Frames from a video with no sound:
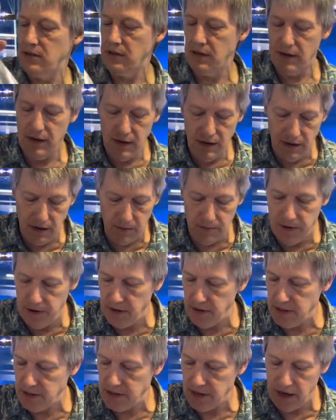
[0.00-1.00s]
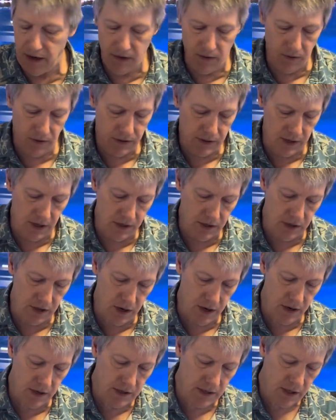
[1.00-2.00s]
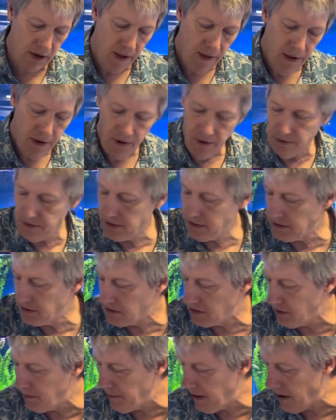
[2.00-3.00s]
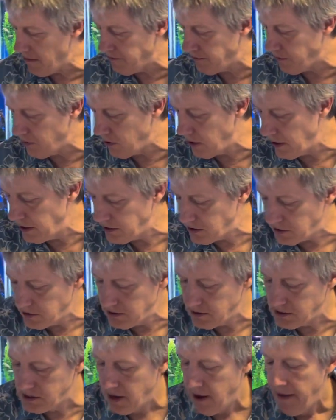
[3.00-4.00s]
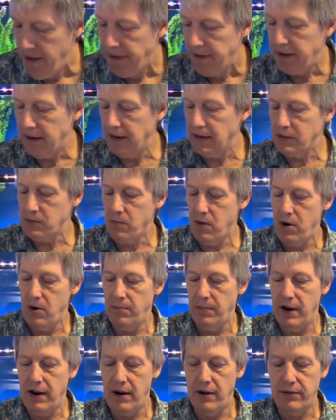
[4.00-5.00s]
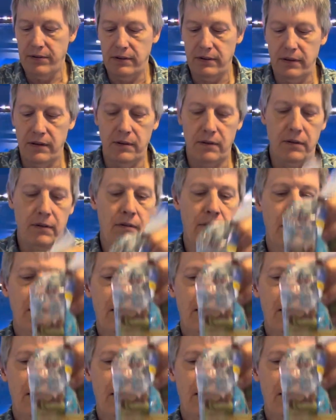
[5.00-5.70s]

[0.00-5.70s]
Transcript: to any community tank. Roseline sharks only get to about 4 inches. They got a small mouth. They